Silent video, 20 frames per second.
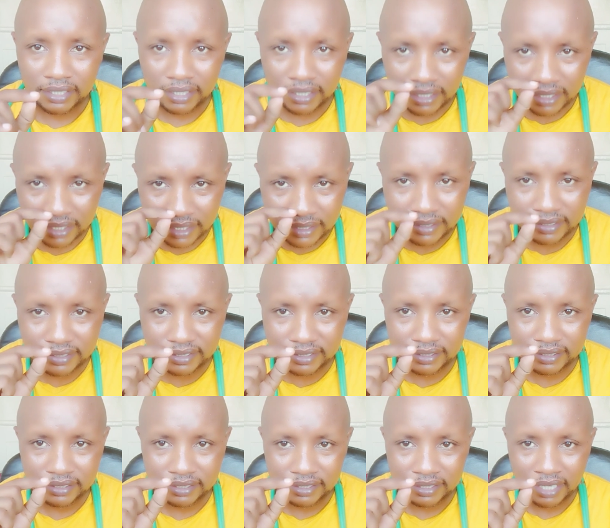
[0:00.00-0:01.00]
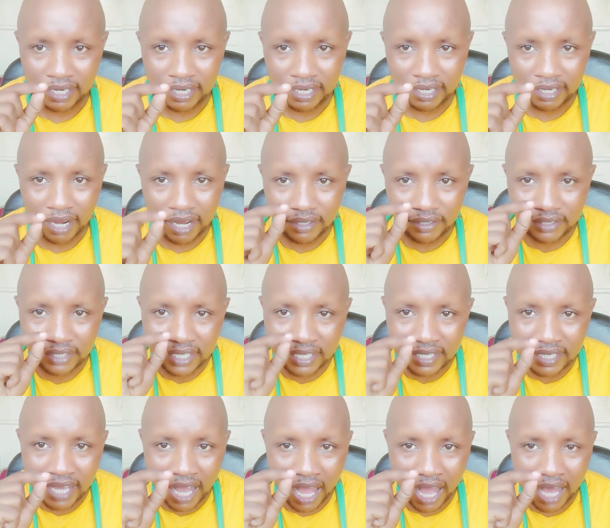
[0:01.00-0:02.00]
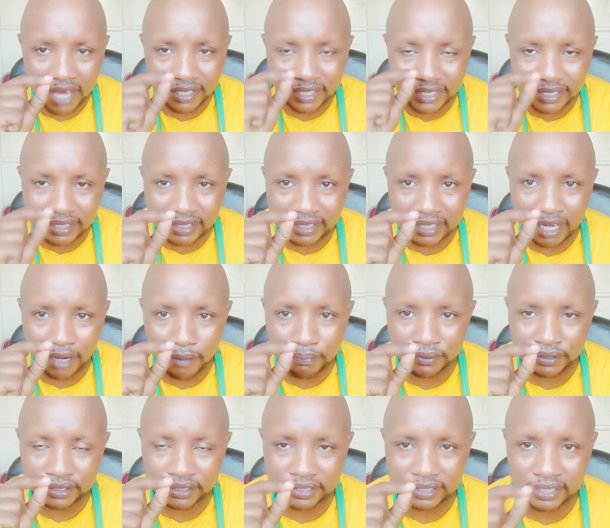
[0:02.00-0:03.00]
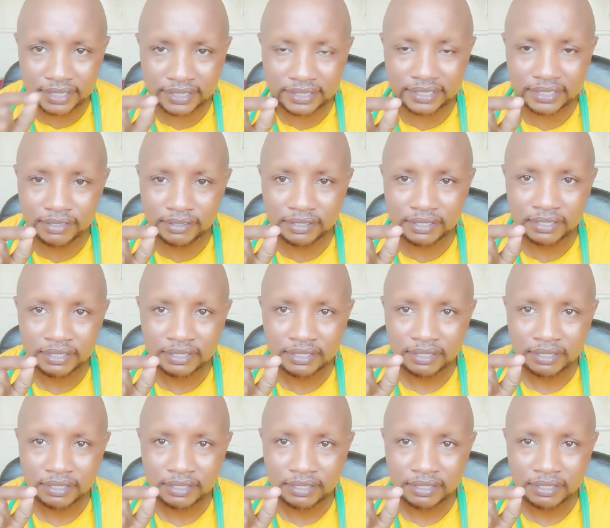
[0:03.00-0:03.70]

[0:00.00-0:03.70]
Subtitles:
and they are really appreciating